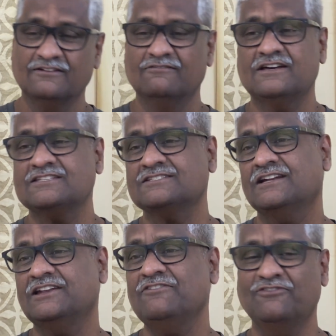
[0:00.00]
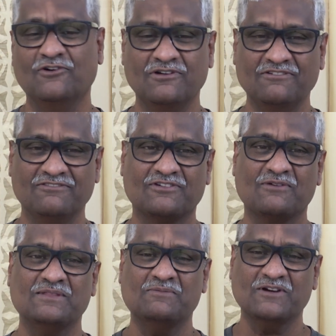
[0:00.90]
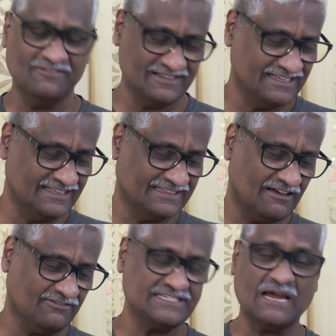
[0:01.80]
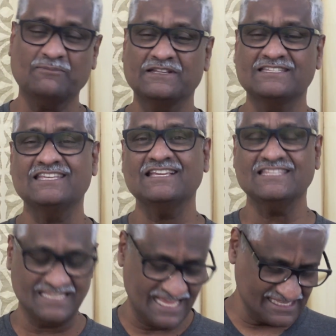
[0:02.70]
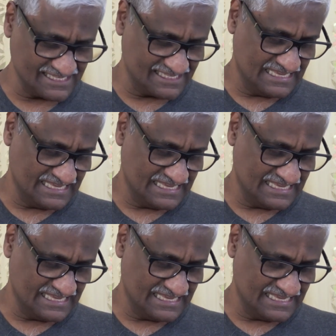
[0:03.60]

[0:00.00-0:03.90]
verse 34 from the Bhagavad Gita, chapter 6 says,